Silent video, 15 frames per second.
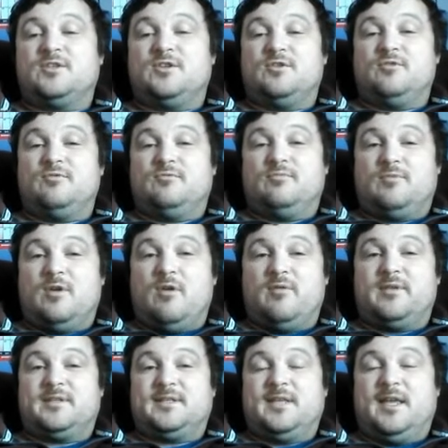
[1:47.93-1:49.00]
to go
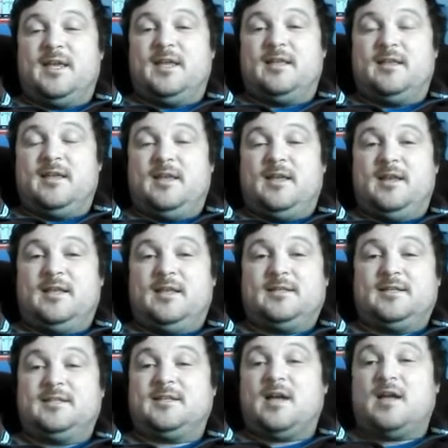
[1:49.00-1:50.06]
and see it in
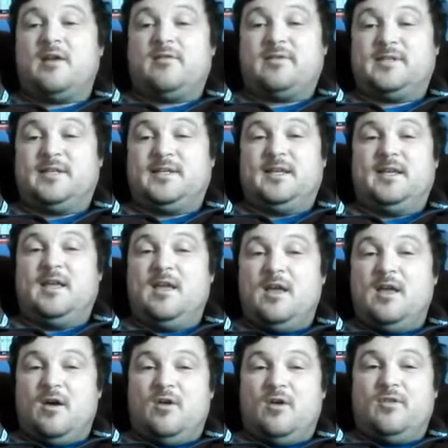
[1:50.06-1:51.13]
its entirety
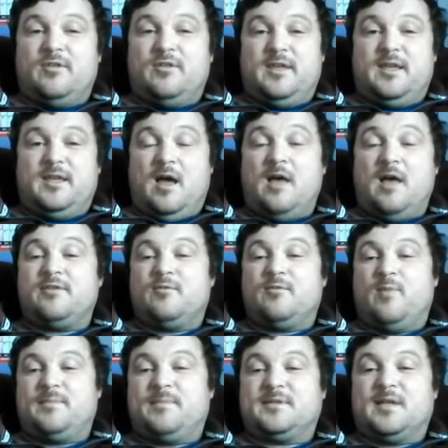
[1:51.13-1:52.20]
on the other
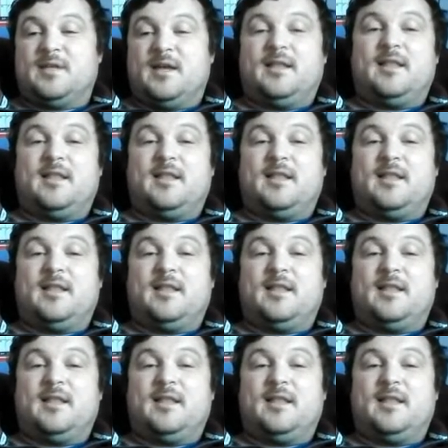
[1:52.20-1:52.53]
website.